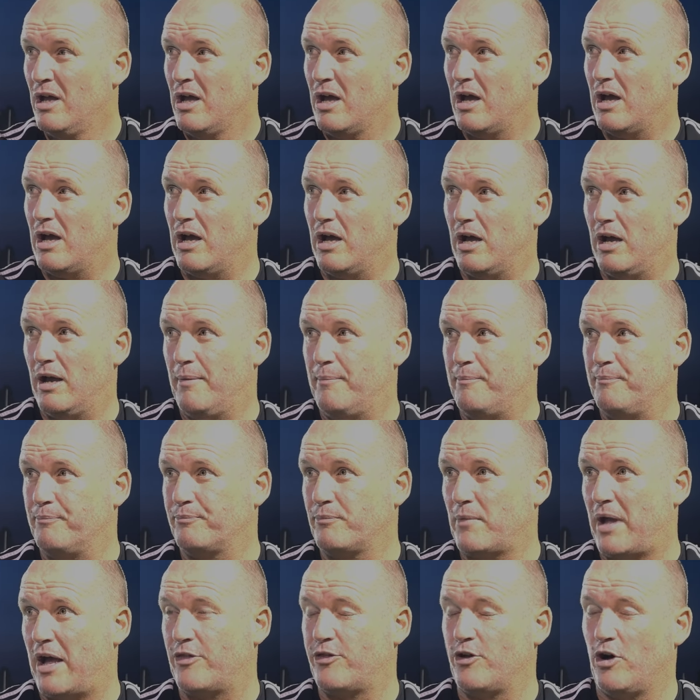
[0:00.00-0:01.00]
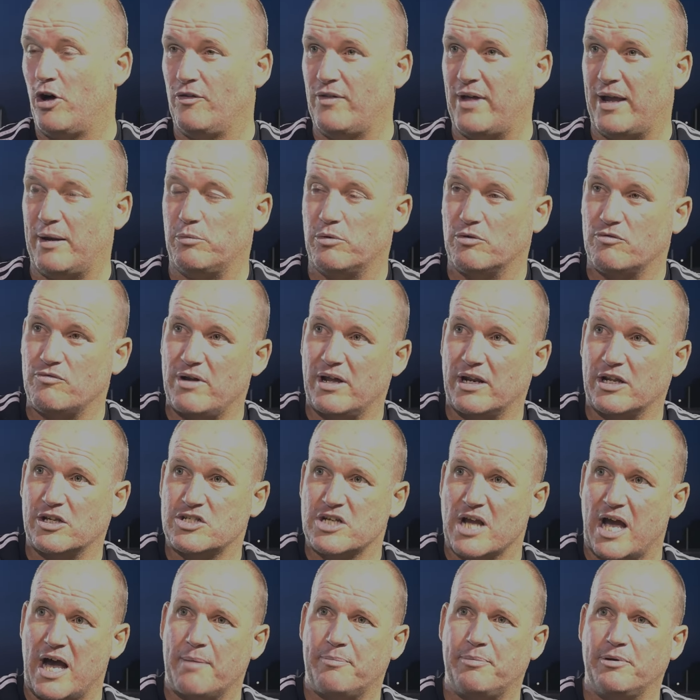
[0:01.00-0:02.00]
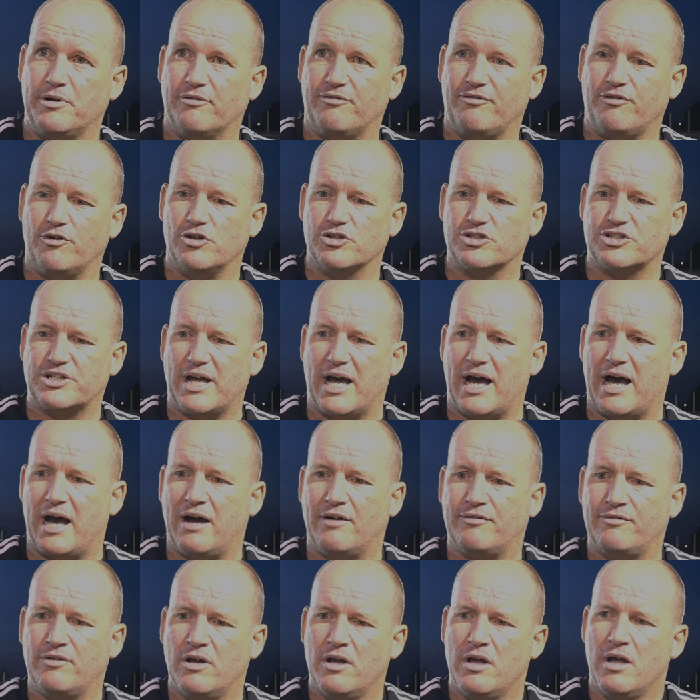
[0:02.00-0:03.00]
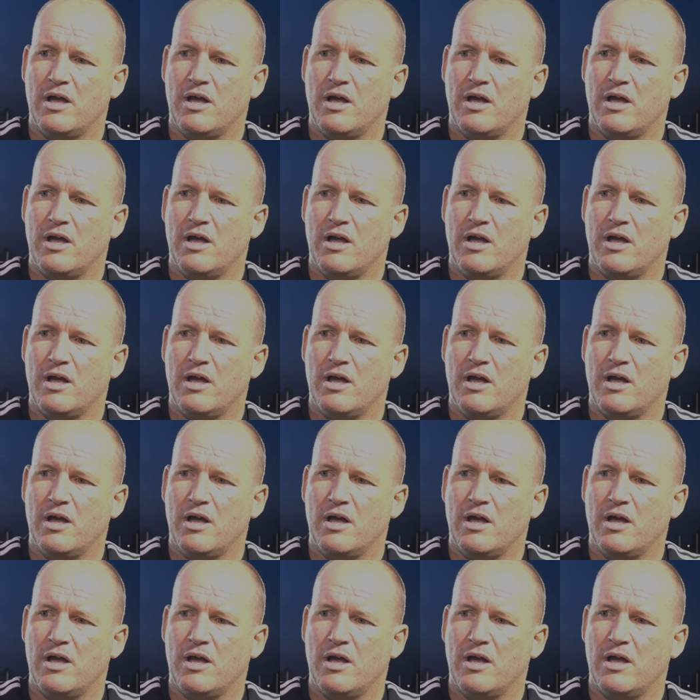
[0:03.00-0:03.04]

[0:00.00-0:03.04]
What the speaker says: I thought they were really sharp in the first half.